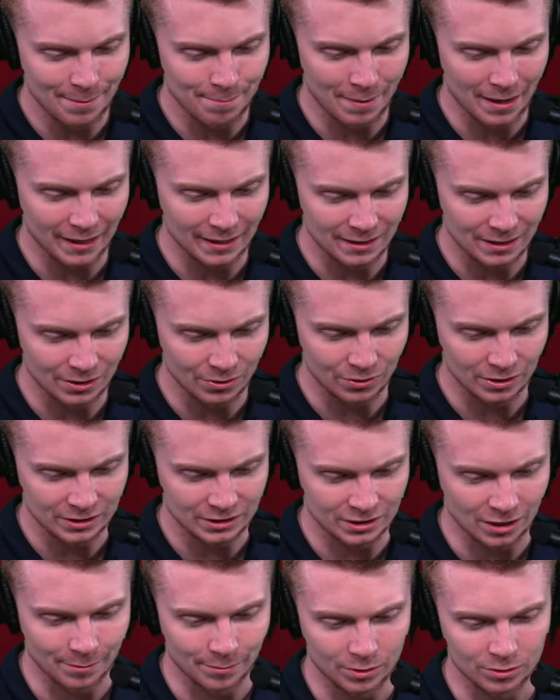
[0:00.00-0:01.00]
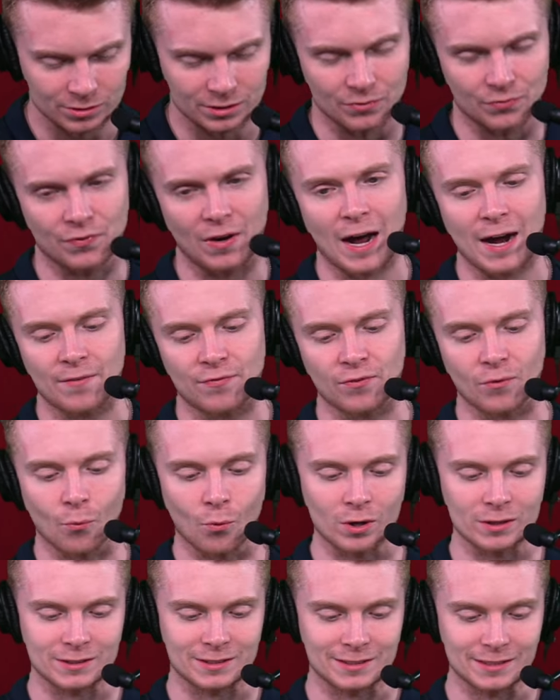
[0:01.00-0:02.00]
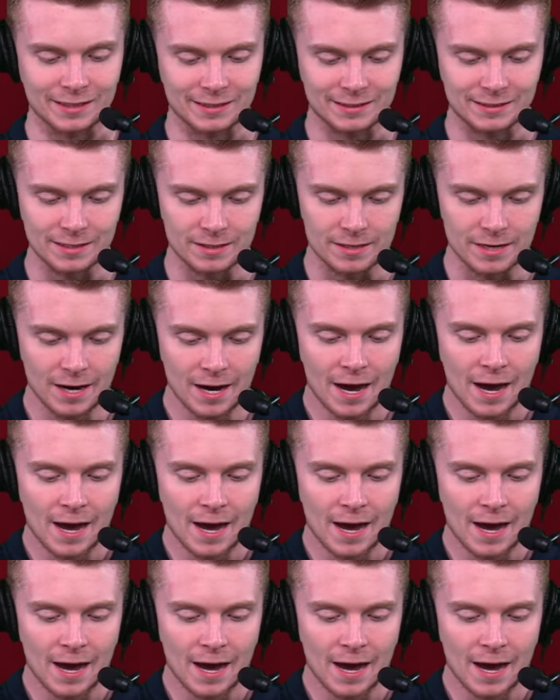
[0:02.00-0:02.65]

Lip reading: mega deal this summer, it was the 5 for $160.